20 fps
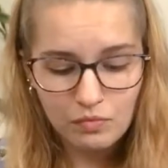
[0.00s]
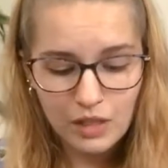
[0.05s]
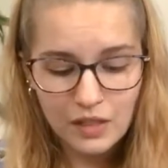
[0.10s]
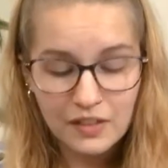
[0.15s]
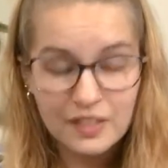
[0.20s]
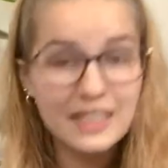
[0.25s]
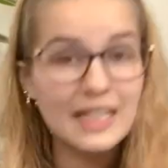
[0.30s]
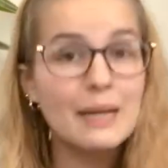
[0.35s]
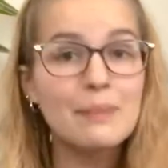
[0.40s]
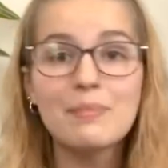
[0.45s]

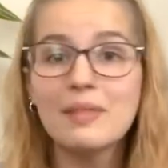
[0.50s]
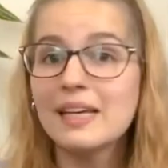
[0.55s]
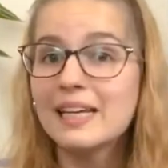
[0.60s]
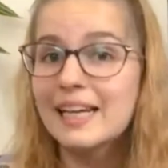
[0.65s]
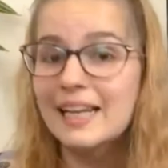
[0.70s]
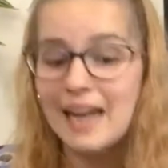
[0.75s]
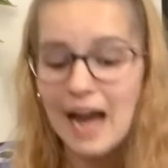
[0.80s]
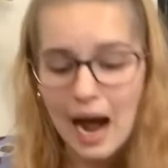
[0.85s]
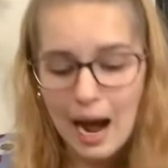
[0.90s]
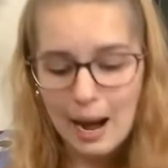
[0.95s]
The same thing
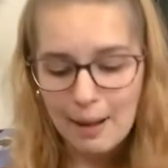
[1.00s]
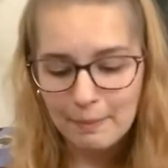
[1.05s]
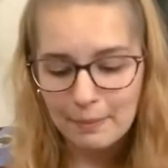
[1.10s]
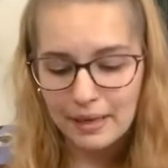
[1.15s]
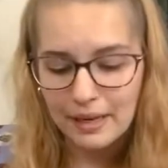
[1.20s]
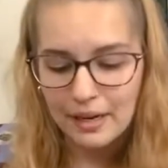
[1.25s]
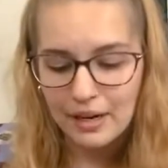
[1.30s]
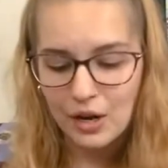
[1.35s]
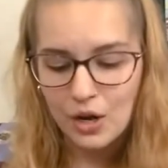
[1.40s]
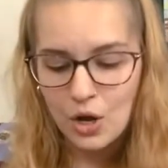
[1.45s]
can
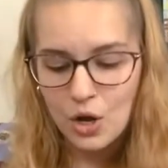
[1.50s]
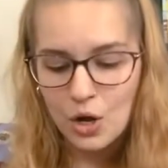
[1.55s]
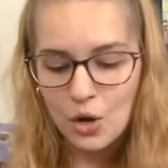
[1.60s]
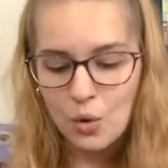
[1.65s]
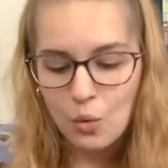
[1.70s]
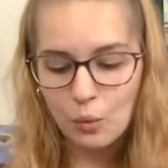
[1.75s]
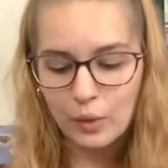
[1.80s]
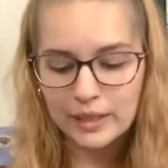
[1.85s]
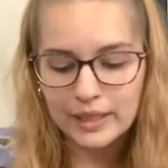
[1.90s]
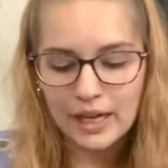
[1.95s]
happen
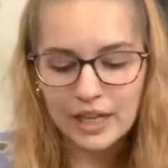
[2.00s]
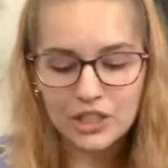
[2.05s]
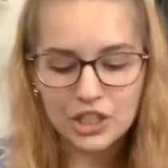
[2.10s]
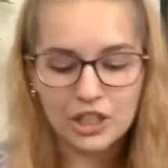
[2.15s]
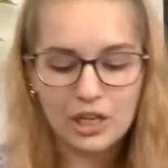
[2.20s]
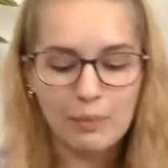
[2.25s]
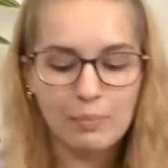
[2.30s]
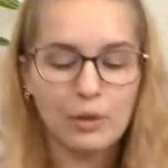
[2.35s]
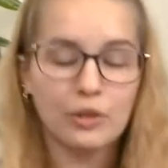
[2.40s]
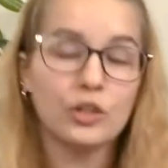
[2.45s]
when catching
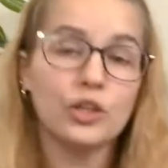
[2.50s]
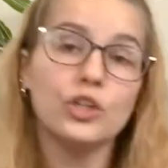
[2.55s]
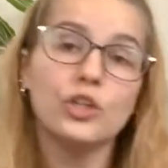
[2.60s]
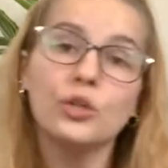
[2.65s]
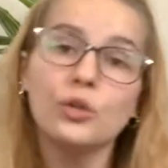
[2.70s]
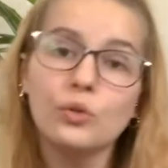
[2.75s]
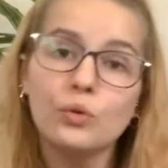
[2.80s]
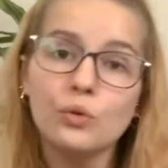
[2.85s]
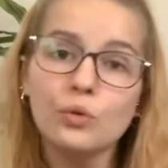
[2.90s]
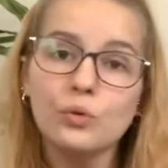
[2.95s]
up on the
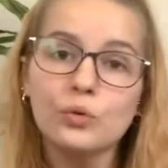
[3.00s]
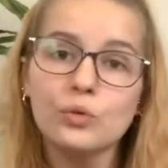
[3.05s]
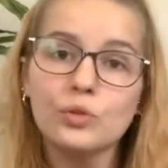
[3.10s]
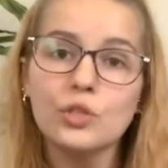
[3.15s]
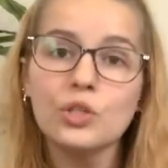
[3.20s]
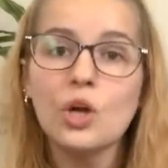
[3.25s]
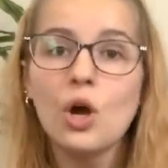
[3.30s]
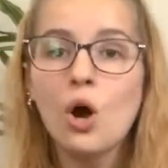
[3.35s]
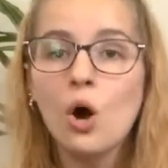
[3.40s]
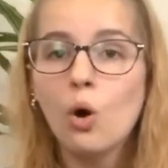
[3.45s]

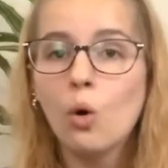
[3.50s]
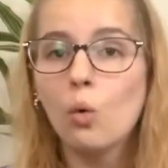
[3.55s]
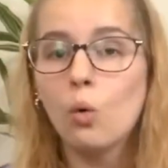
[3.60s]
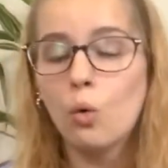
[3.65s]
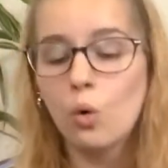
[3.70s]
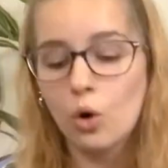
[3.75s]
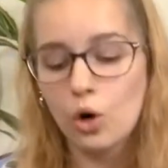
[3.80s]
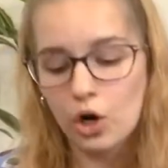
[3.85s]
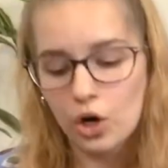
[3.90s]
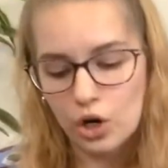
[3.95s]
news
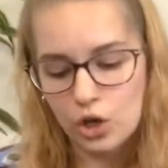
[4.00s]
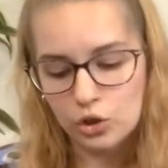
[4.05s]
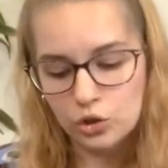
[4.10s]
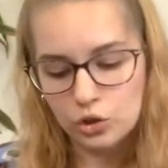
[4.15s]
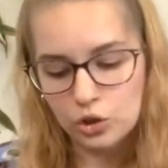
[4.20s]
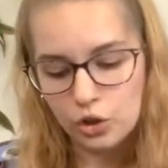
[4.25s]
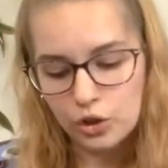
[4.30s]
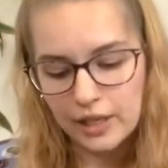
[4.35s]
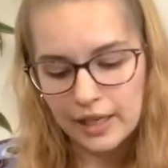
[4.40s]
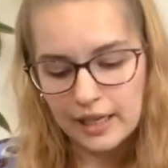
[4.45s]
or
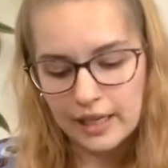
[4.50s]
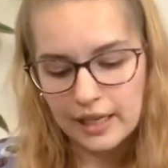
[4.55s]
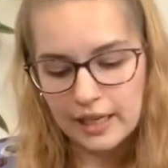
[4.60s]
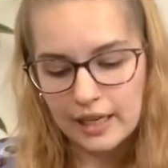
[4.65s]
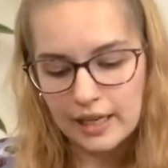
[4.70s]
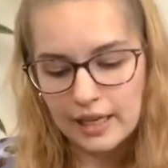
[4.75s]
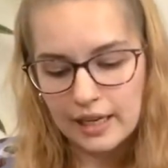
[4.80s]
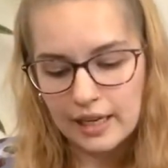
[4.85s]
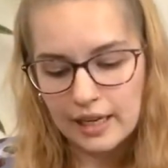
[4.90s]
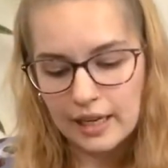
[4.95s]

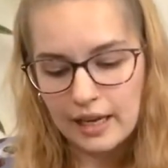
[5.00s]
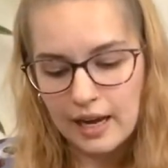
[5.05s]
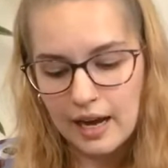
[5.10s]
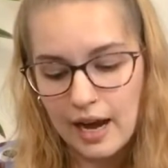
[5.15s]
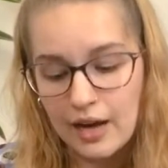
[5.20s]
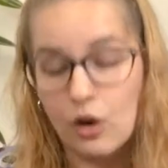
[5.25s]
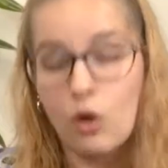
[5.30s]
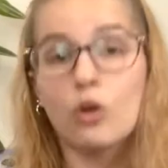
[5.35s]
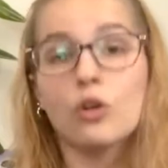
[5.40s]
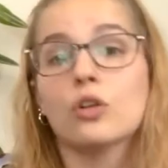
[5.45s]
looking
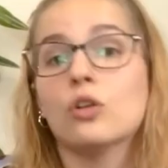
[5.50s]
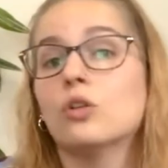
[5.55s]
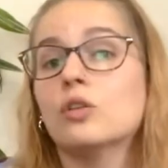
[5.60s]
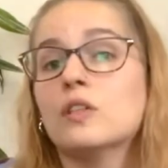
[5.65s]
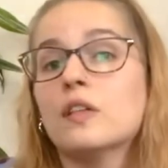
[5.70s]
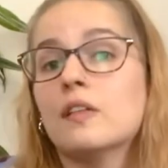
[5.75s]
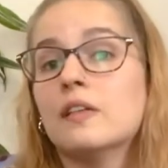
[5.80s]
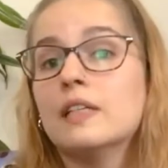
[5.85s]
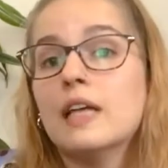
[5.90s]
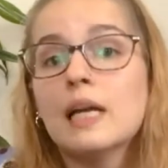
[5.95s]
at articles
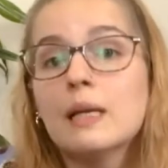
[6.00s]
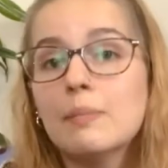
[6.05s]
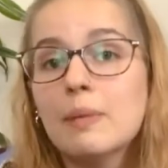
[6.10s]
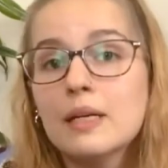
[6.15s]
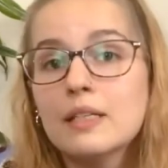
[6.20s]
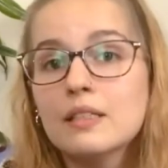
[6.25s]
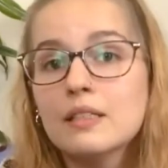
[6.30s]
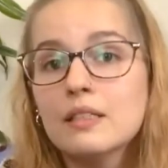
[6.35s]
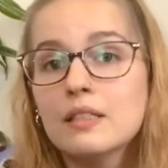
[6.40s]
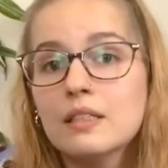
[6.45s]
in the
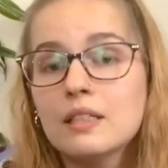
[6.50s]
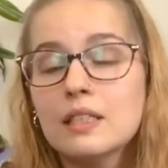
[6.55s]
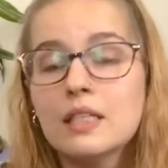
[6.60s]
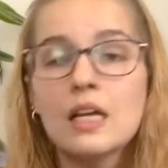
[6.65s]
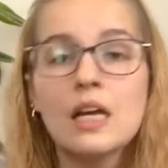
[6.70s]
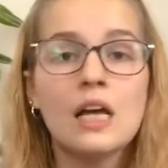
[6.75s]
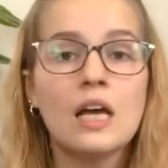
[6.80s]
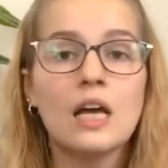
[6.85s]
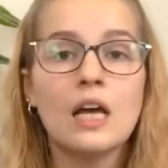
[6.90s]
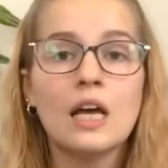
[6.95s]
databases,
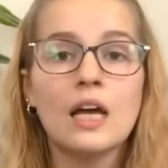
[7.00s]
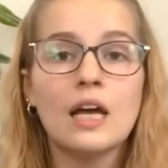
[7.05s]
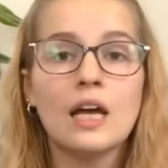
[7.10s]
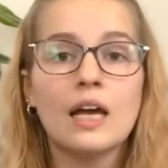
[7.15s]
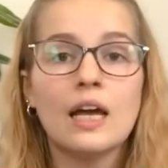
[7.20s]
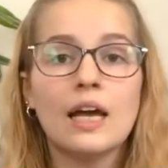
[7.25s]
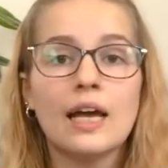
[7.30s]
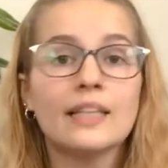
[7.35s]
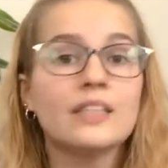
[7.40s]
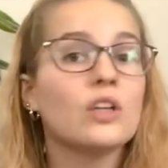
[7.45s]

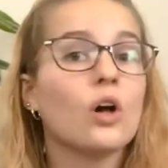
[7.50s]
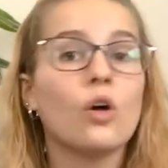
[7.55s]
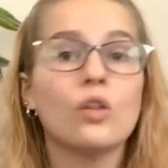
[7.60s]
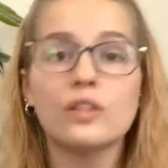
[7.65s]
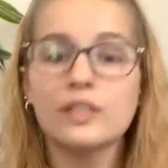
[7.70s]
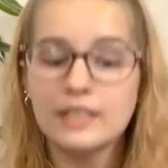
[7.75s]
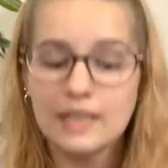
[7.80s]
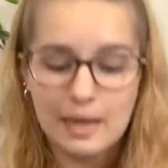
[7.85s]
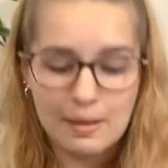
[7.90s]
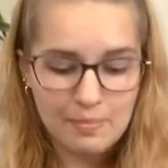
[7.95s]
it's all
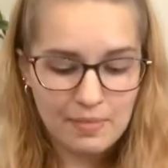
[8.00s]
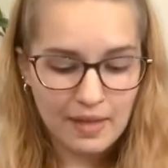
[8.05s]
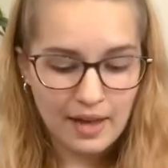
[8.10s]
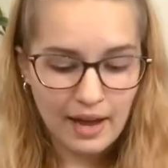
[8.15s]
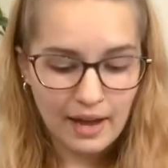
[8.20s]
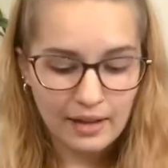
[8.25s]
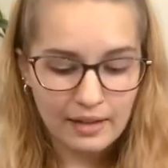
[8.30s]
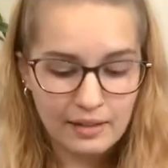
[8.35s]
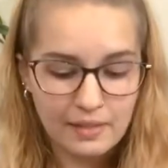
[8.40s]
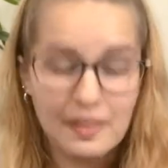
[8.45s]
the same
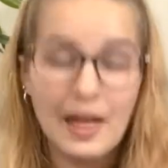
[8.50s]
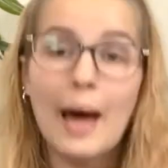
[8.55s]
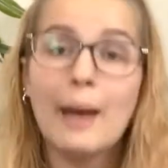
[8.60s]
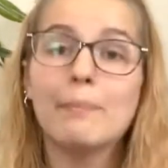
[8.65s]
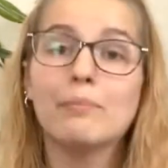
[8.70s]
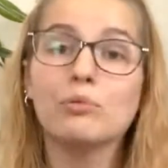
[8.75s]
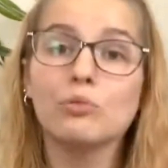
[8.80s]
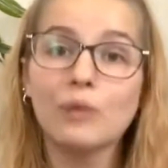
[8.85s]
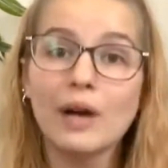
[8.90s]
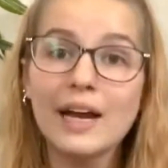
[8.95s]
thing,
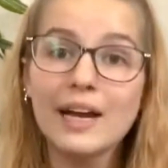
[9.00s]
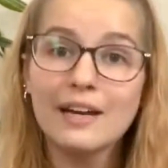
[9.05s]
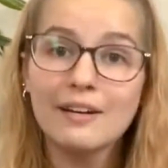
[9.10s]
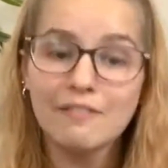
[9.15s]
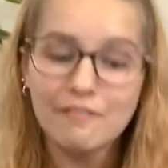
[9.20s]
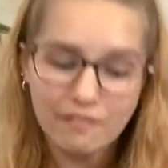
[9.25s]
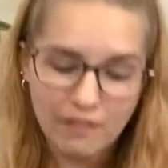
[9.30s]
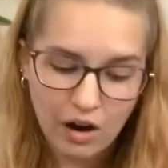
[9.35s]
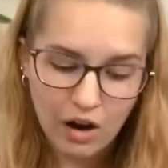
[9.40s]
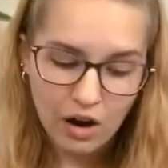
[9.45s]
that brain
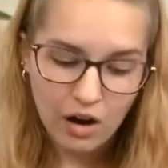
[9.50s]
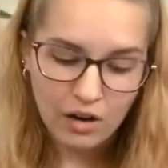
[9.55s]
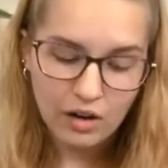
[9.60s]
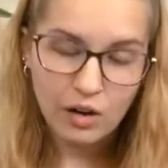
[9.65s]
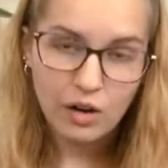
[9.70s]
fog.